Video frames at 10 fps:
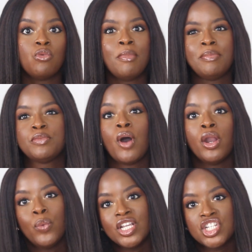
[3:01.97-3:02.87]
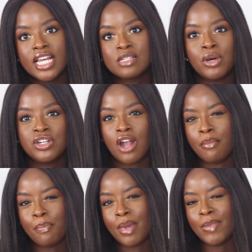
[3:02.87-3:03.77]
or what maybe to put on a wish list but
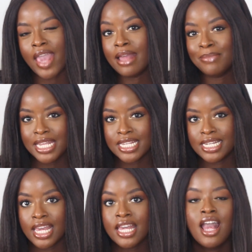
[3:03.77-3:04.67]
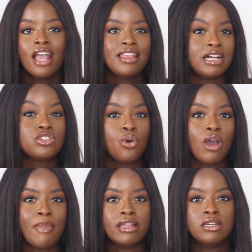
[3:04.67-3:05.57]
not maybe get immediately, then I'll
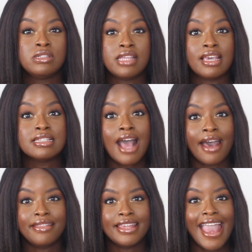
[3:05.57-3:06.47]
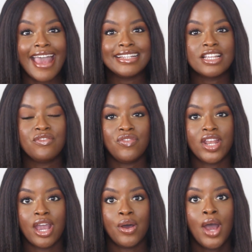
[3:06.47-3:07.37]
talk about those things at the end of the
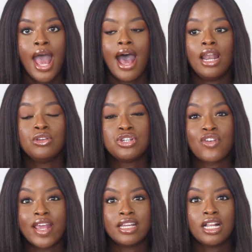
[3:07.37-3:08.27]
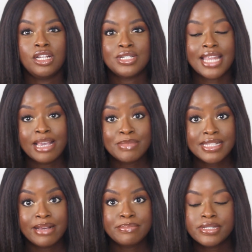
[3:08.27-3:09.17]
video. I'll also try and include
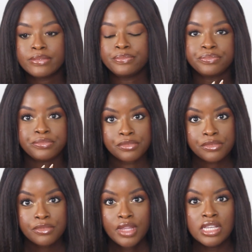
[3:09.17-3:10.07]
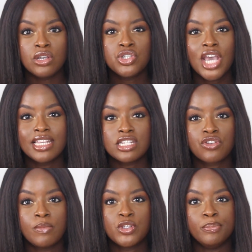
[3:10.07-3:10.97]
timestamps, so check the
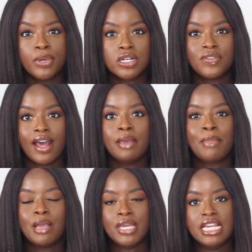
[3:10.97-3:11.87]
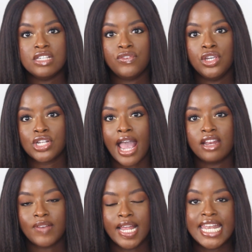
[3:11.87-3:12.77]
description box for that. It might be easy for you to
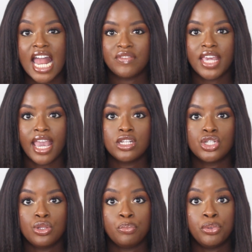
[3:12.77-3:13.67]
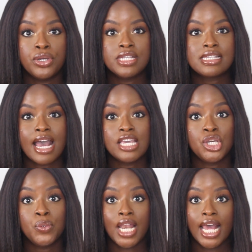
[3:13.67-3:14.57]
kind of like navigate to the points that
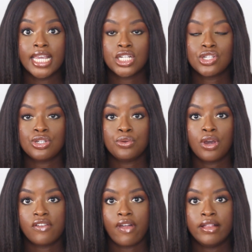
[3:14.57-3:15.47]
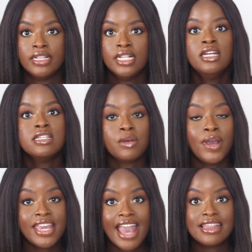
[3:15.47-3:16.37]
you'd like to cover.
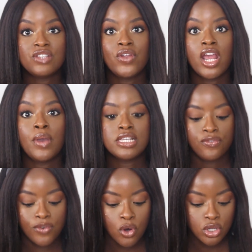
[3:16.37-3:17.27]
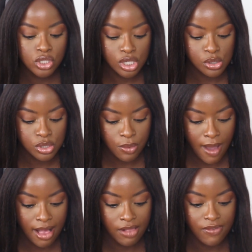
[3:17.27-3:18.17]
So again, this video is 4 to
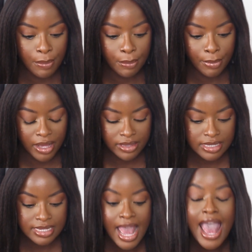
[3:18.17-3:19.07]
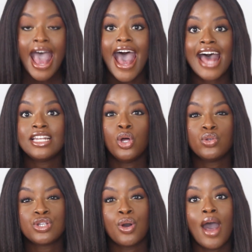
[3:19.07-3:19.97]
12 months. And
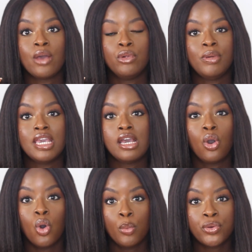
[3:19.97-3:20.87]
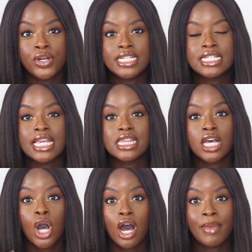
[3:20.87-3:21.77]
also I will be incorporating
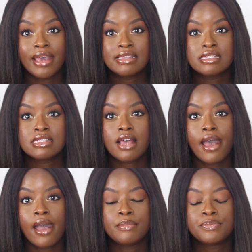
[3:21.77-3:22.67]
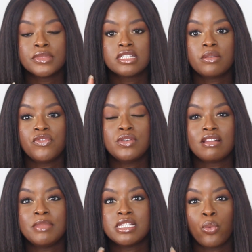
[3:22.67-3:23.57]
the comments. Some of you
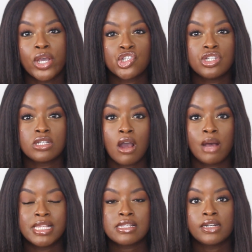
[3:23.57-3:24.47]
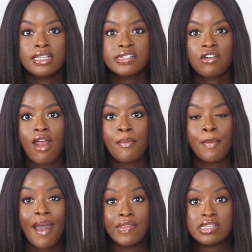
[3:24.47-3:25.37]
sent me some questions and comments on Instagram
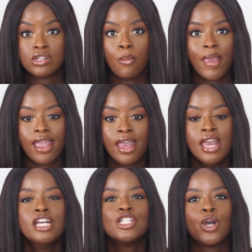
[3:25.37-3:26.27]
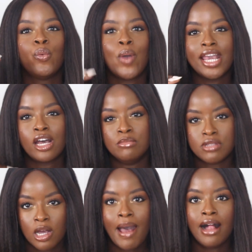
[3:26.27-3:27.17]
about this topic. So when it
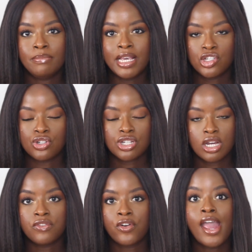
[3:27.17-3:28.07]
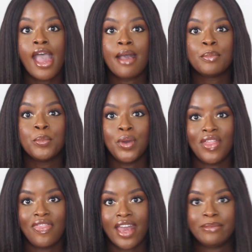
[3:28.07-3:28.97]
comes up, I'll make sure to cover it within